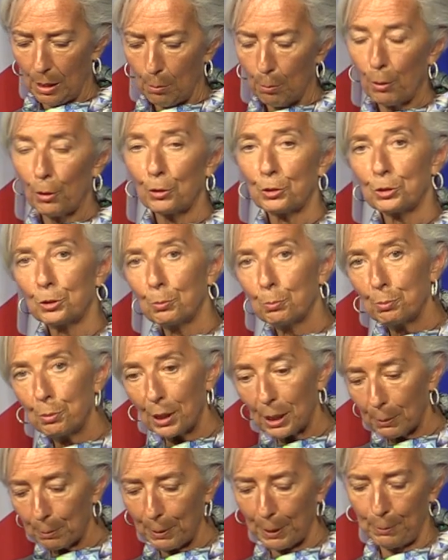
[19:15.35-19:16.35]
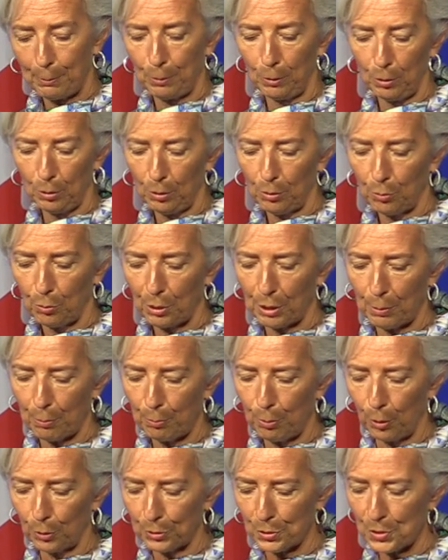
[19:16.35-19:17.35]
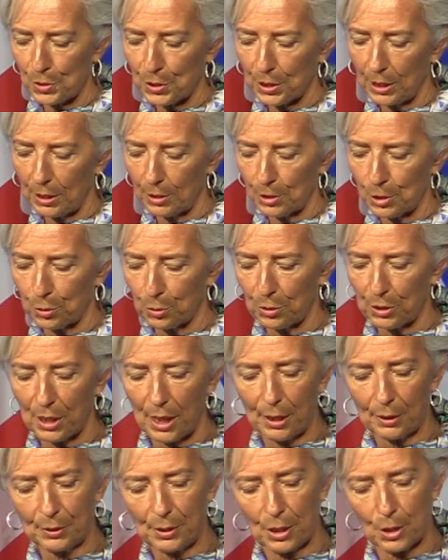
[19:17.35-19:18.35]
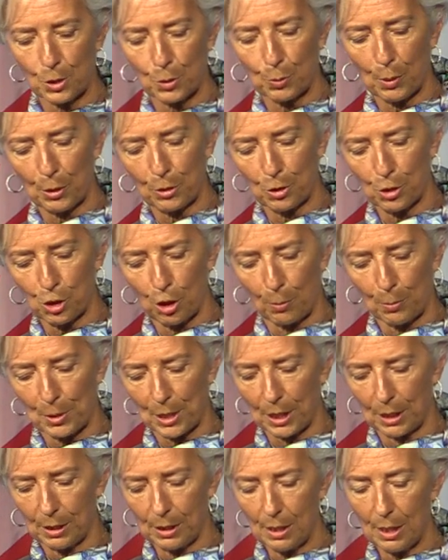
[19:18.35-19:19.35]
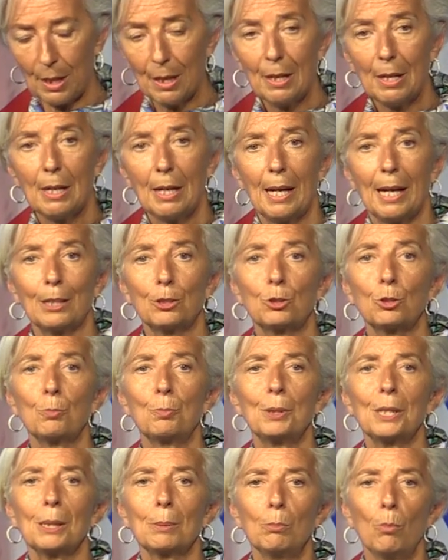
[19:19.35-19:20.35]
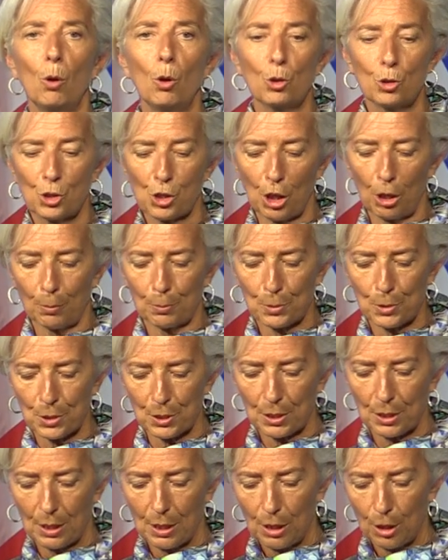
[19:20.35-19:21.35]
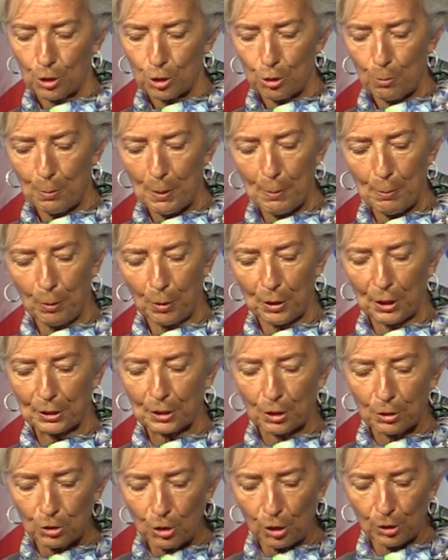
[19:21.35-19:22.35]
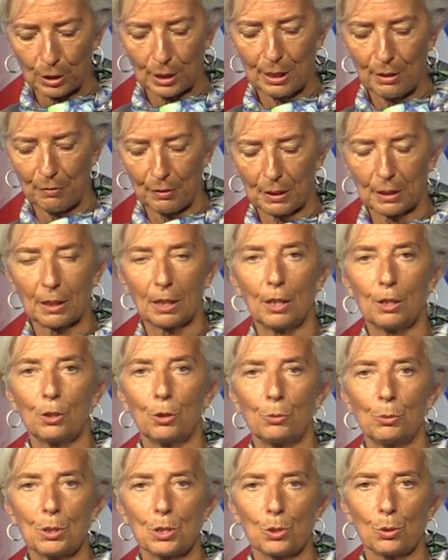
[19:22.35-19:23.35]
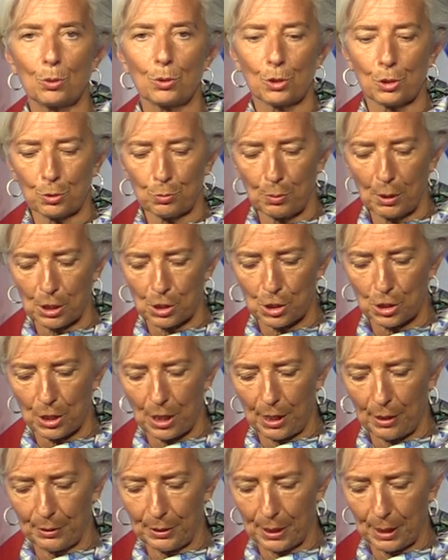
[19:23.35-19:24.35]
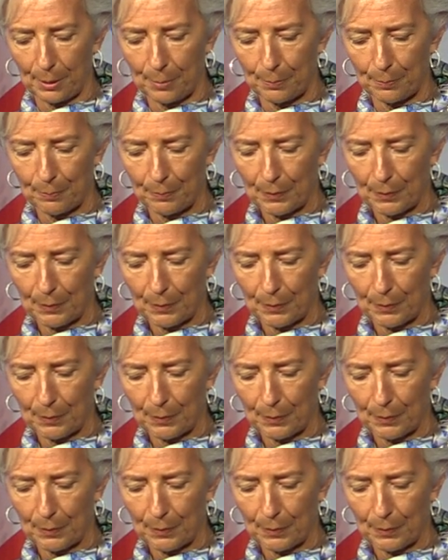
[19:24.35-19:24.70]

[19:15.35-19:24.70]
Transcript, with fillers: both to bring people with important skills to the areas where the jobs are, and to bring more jobs to people that are not living in the resource-rich area.